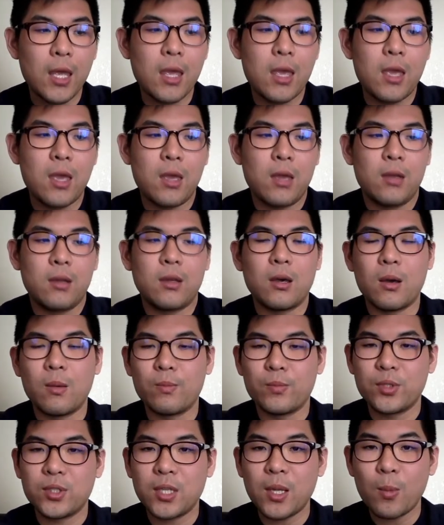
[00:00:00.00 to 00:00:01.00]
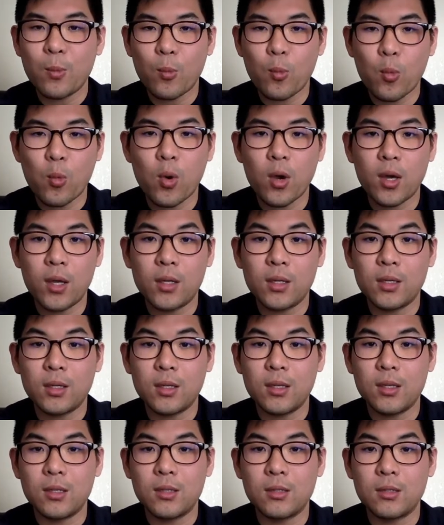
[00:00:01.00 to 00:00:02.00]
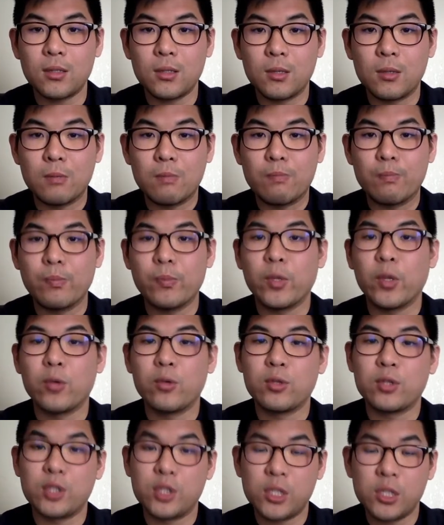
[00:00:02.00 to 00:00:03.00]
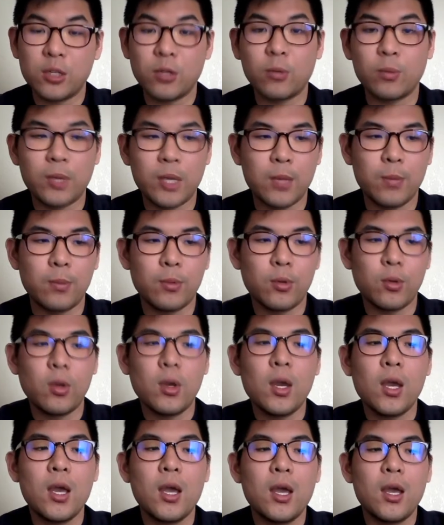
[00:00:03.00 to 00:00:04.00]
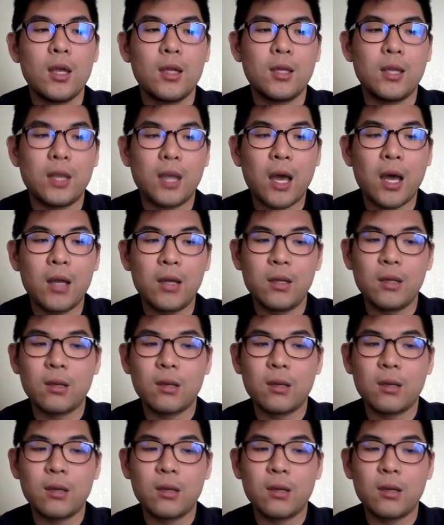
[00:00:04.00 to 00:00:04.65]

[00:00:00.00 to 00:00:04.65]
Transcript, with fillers: And um, step one is um, there's a sheet of paper that under